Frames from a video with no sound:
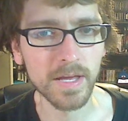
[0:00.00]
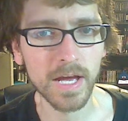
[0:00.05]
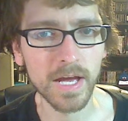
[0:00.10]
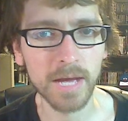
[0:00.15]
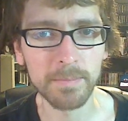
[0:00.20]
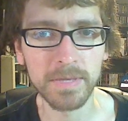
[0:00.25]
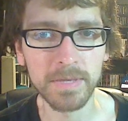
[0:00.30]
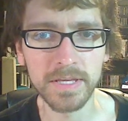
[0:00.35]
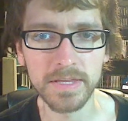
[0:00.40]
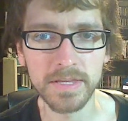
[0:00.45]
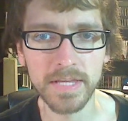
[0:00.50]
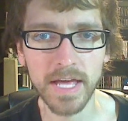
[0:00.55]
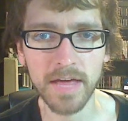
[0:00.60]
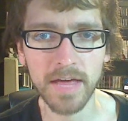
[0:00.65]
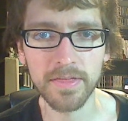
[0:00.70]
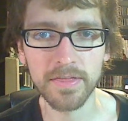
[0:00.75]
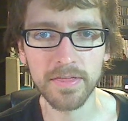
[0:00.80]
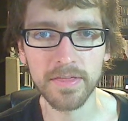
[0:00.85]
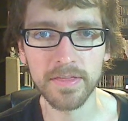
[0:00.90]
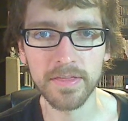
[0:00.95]
I beat
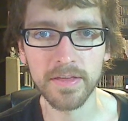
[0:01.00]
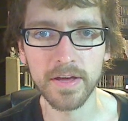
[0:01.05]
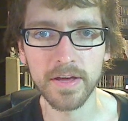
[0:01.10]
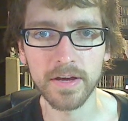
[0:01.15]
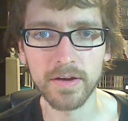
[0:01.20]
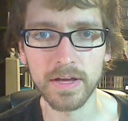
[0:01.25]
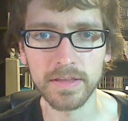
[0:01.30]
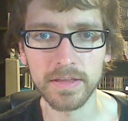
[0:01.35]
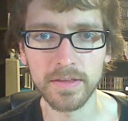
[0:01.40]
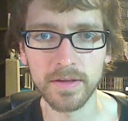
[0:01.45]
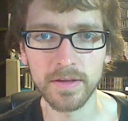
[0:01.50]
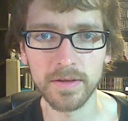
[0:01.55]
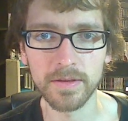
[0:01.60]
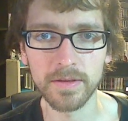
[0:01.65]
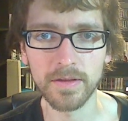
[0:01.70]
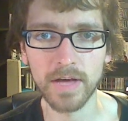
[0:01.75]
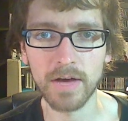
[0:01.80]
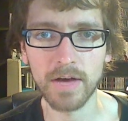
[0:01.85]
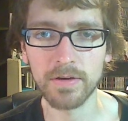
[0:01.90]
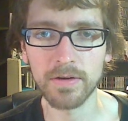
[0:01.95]
Death. I got the
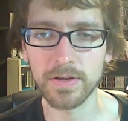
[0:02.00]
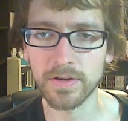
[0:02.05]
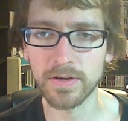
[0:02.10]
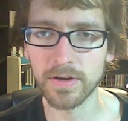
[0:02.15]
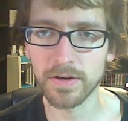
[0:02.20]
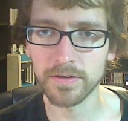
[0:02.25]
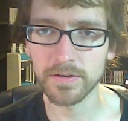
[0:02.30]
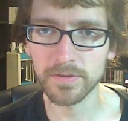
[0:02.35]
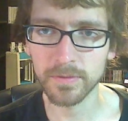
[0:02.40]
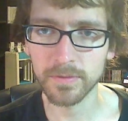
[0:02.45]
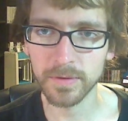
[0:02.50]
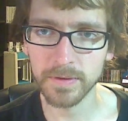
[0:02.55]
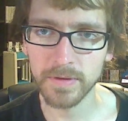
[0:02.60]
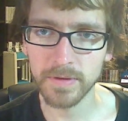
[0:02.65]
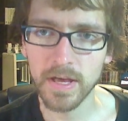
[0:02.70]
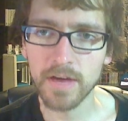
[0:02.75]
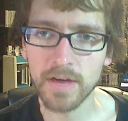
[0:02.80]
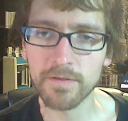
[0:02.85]
Alucard sword.